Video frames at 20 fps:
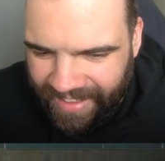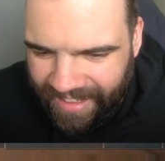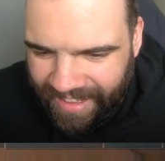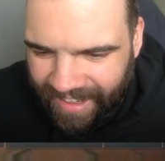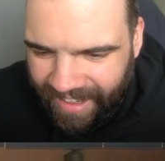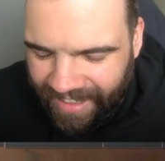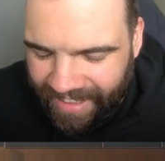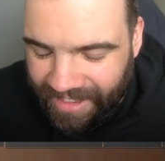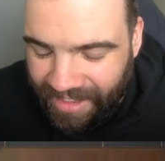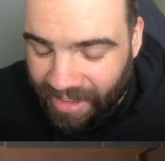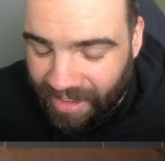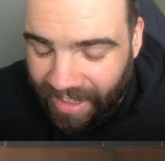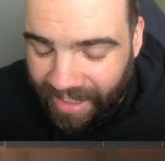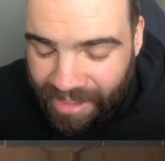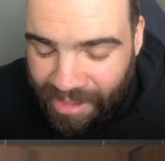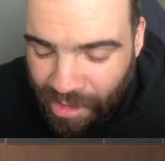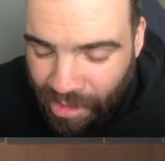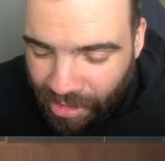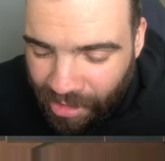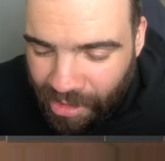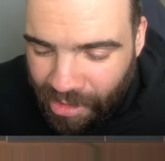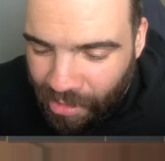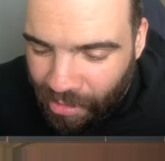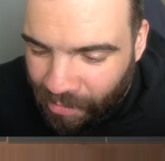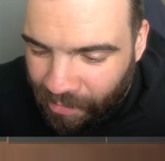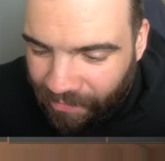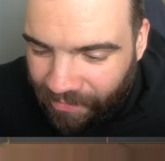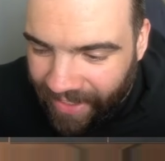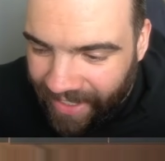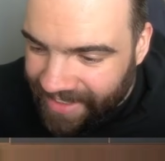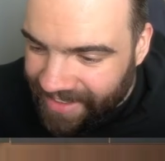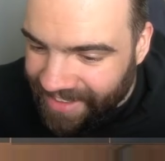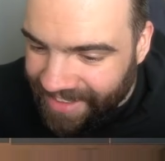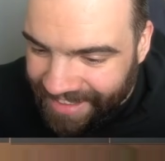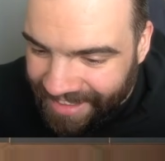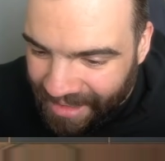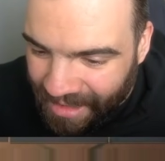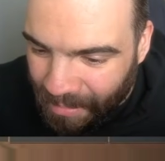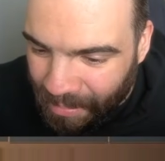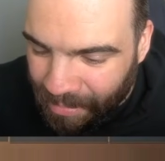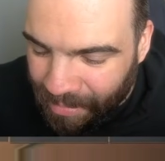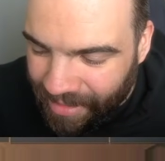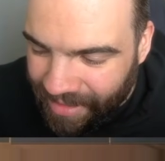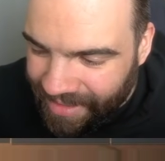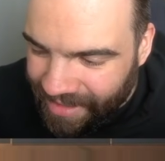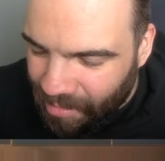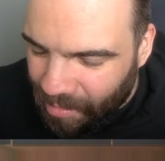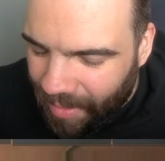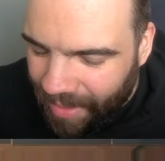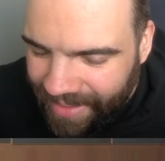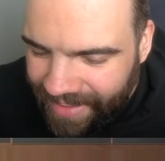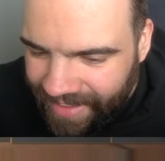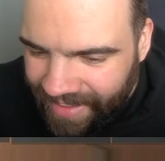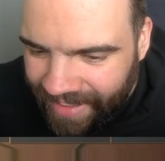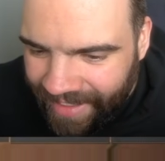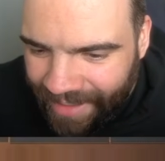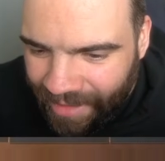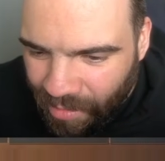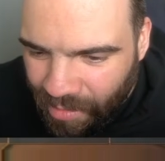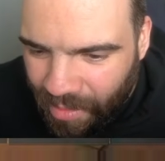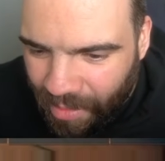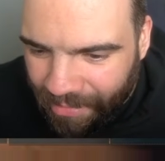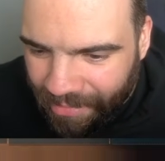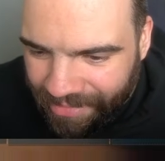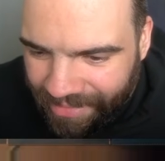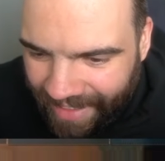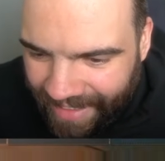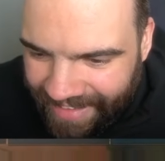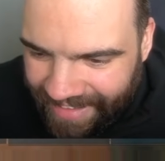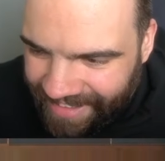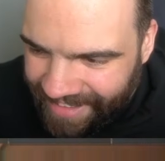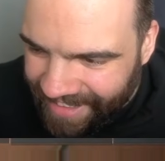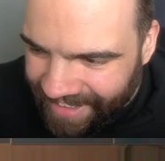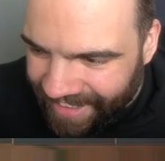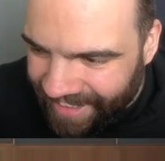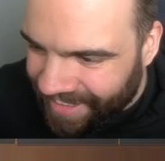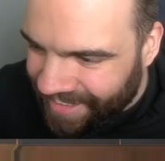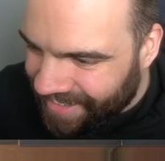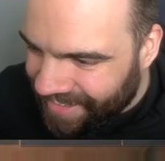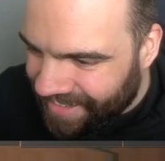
I should have just fixed this at the bloody... So why did I not just flatten it?